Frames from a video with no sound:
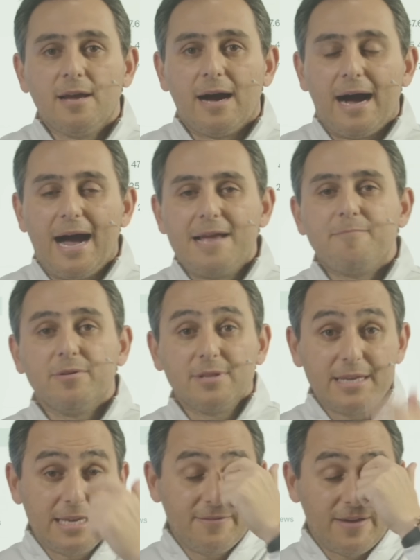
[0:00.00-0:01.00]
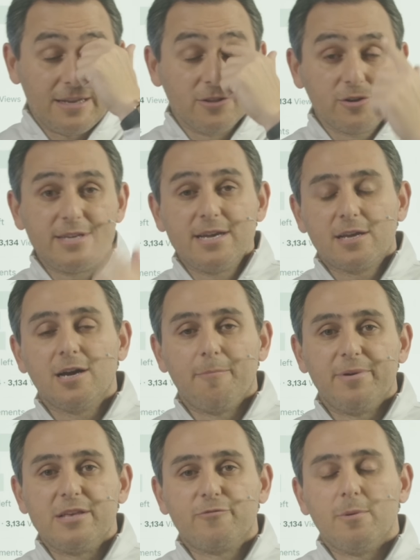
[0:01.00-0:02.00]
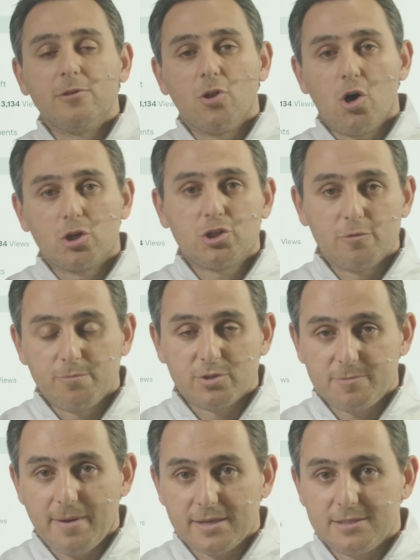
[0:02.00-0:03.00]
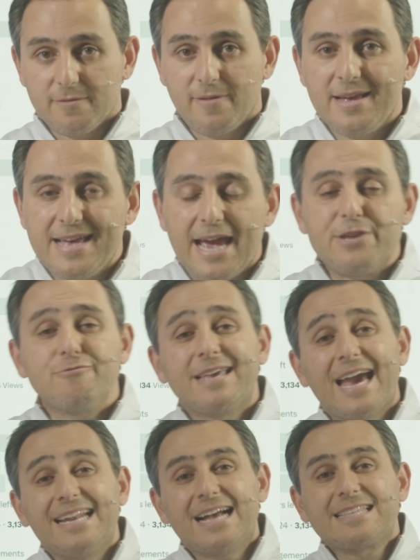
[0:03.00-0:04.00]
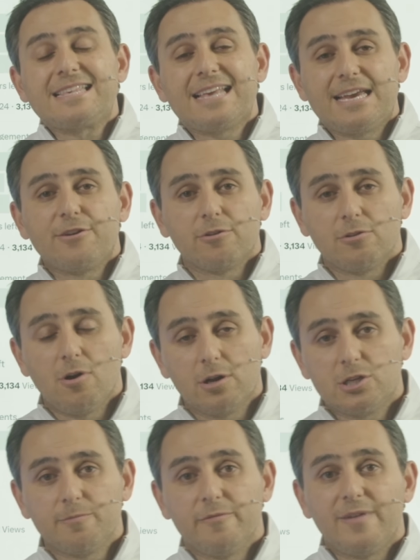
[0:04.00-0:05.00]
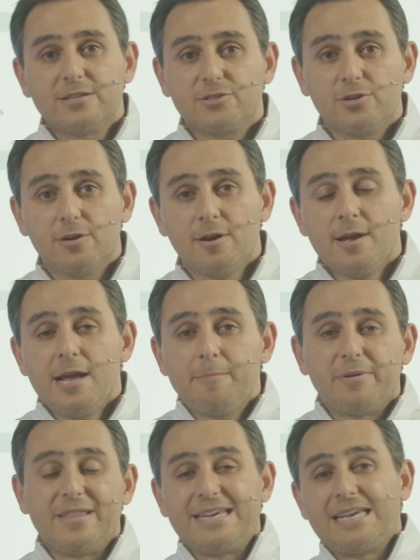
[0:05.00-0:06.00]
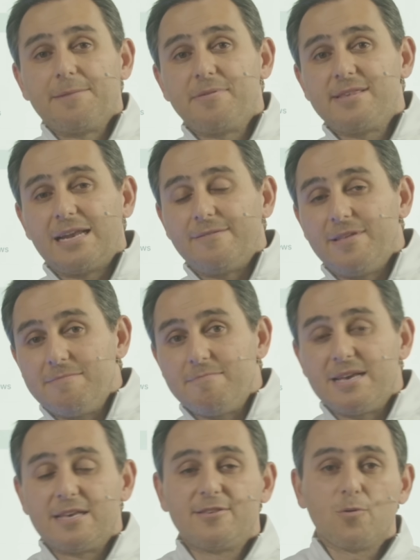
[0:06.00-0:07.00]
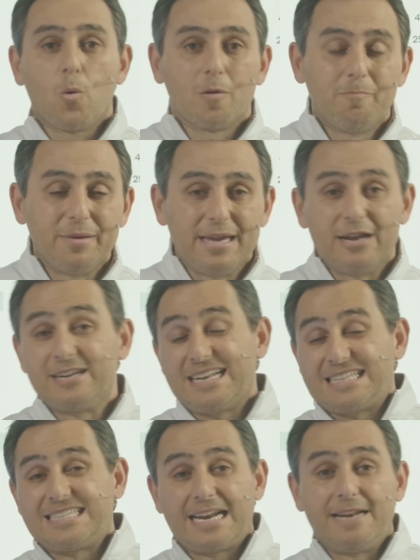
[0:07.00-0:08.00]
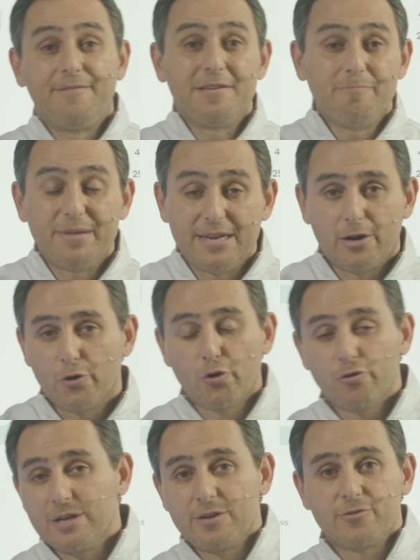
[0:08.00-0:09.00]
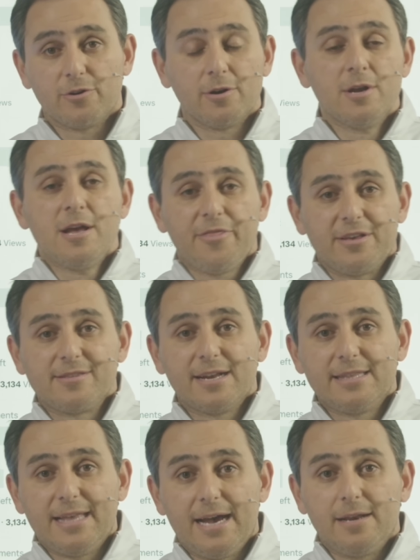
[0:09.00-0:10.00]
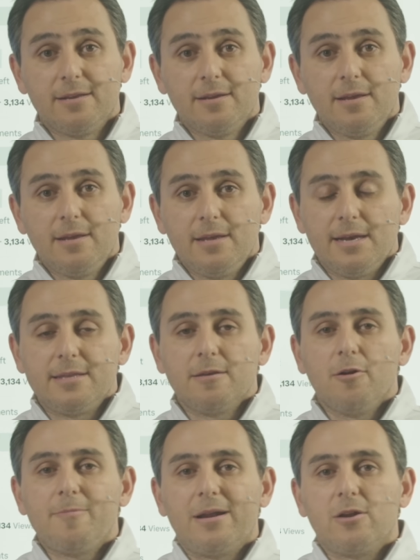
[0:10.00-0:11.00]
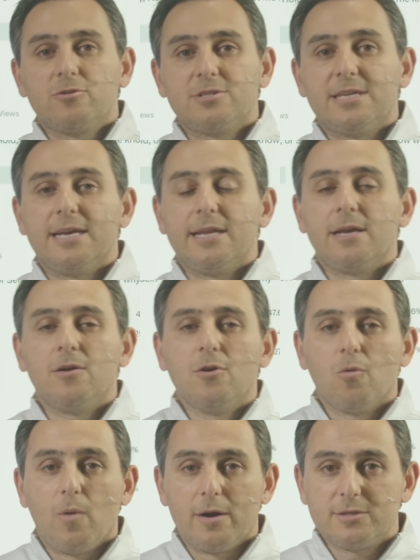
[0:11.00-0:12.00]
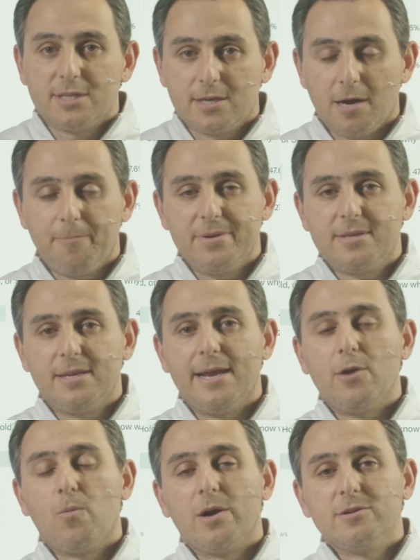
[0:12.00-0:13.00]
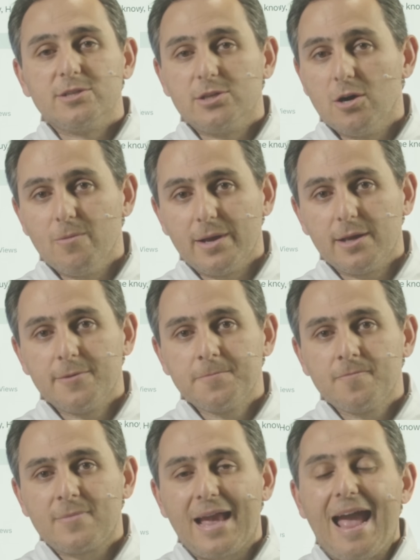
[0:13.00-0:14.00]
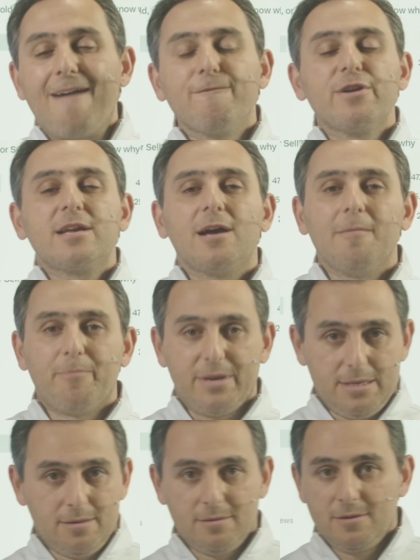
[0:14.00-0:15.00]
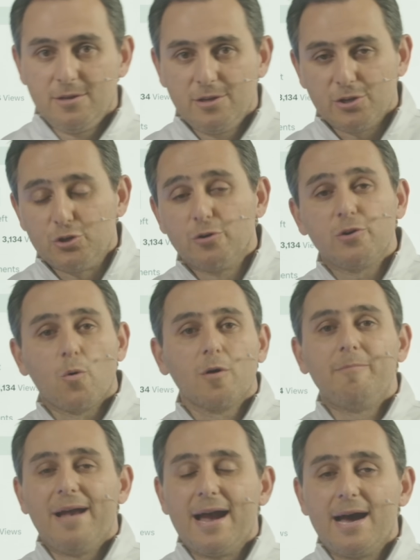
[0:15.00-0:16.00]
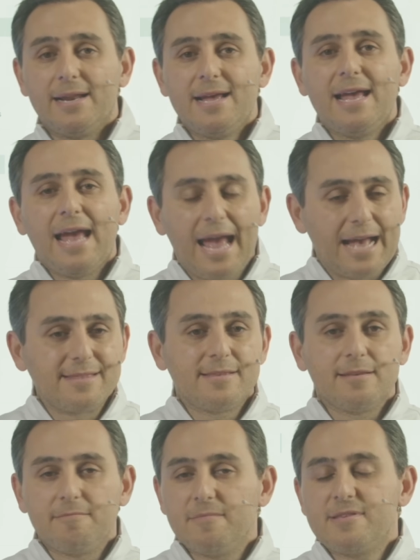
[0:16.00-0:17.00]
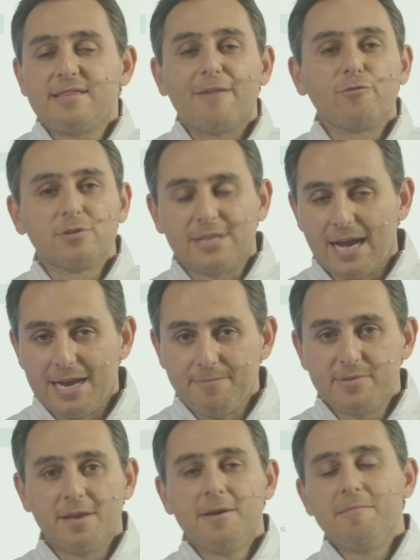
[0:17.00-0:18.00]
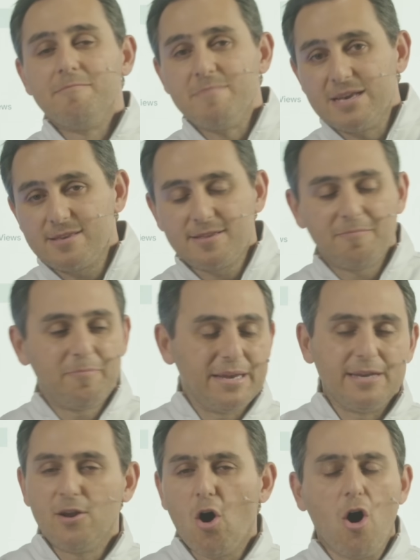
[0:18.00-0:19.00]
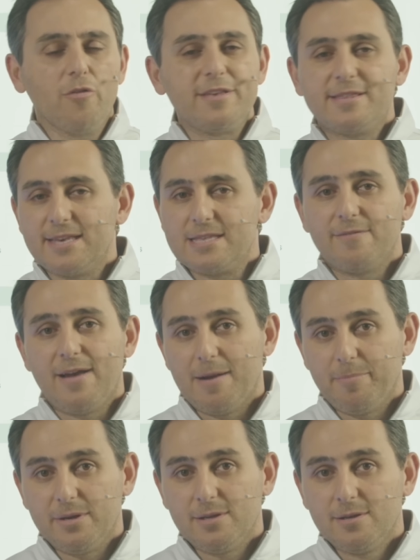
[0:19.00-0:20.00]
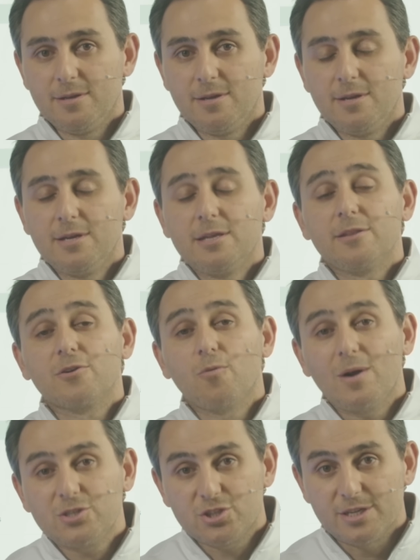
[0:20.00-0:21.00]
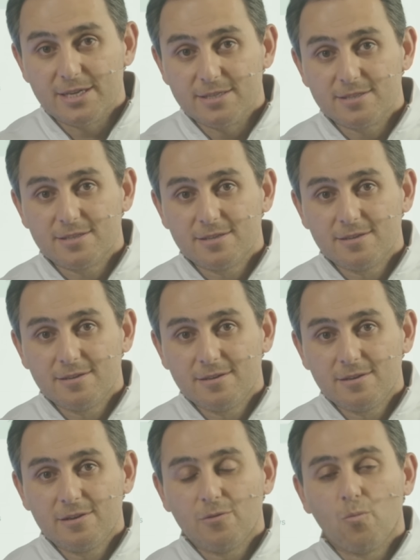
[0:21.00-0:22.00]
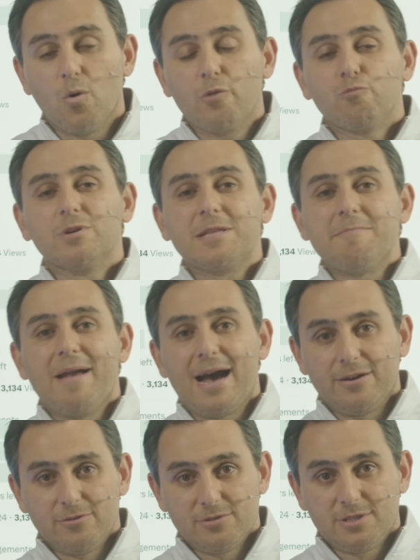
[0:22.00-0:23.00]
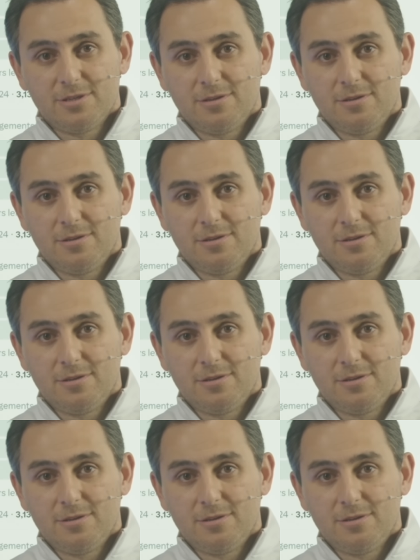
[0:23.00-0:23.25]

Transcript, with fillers: I believe in looking at companies from a long-term perspective. And you cannot say you're a long-term investor, but then get upset if they miss or, beat, or get excited if they beat on earnings or things like that. It's all about understanding where's the company today, where is it going? Every company, good or bad, has several times missed, beaten, all these things have happened. The question is, what really matters?